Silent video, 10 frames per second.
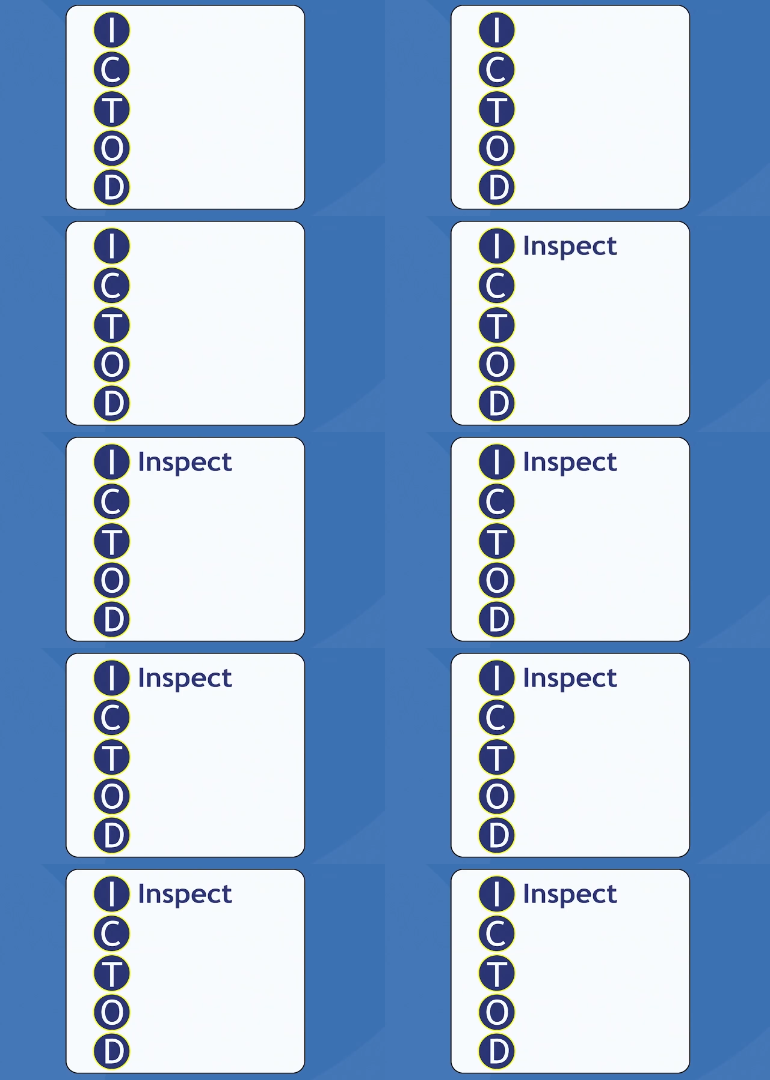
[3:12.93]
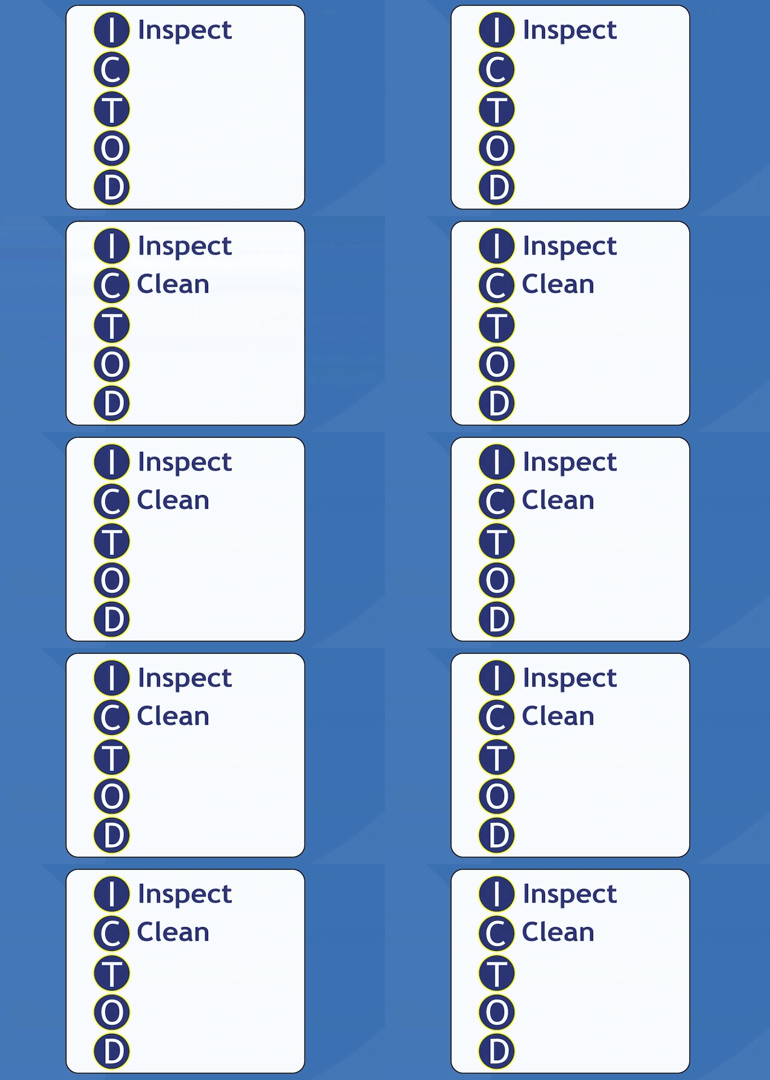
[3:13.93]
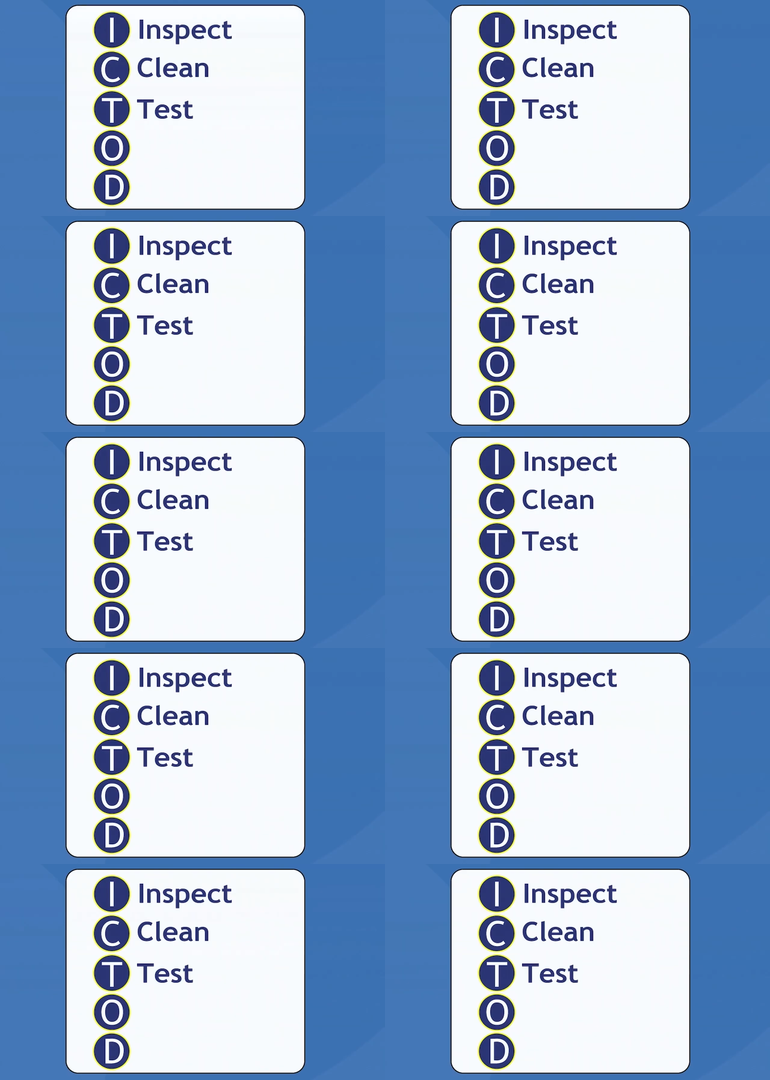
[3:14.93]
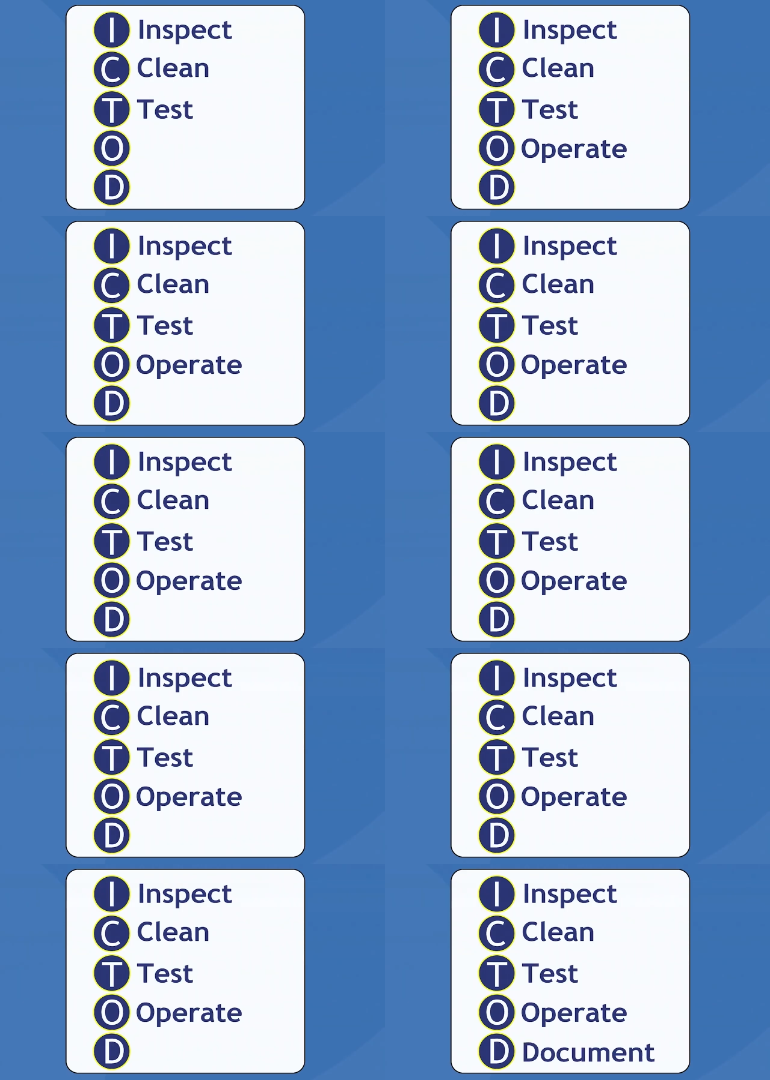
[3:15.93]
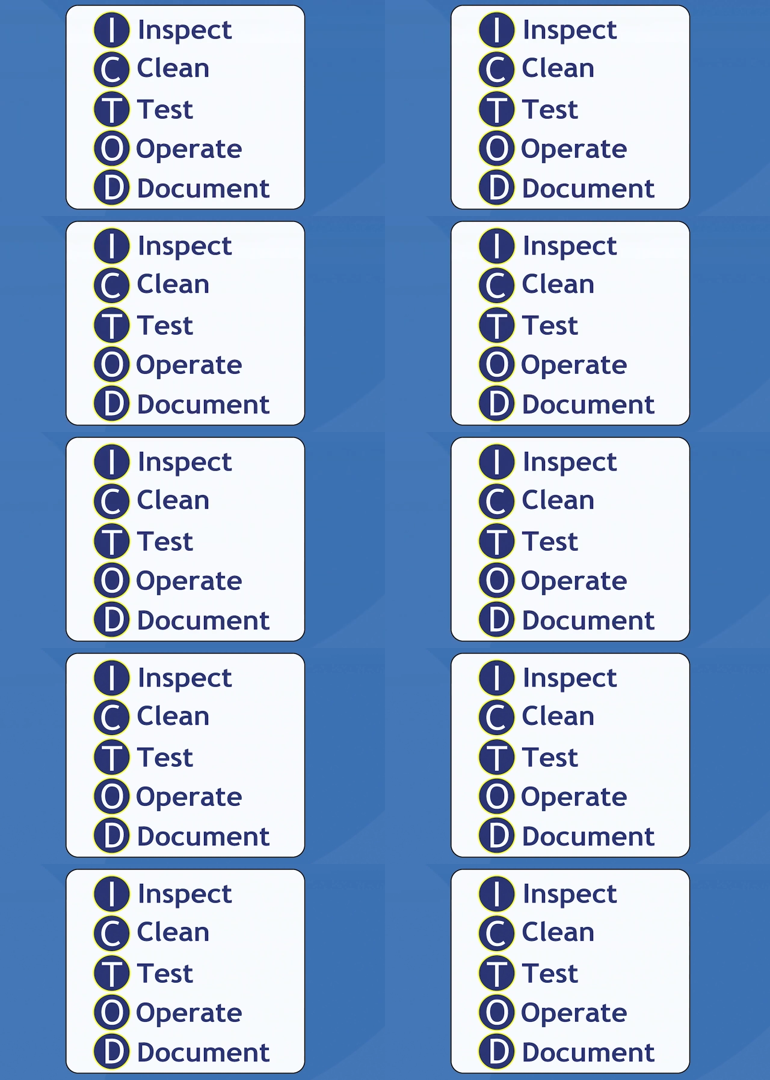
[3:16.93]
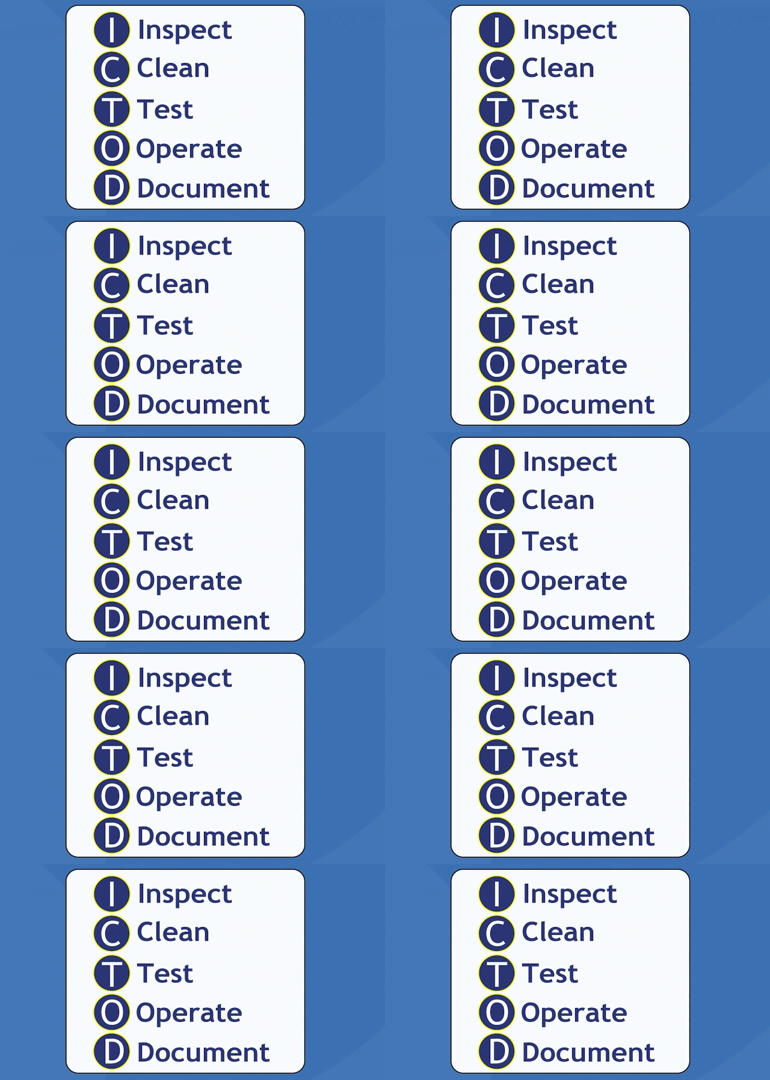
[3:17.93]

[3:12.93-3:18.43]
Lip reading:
No face is visible, so there are no lips to read.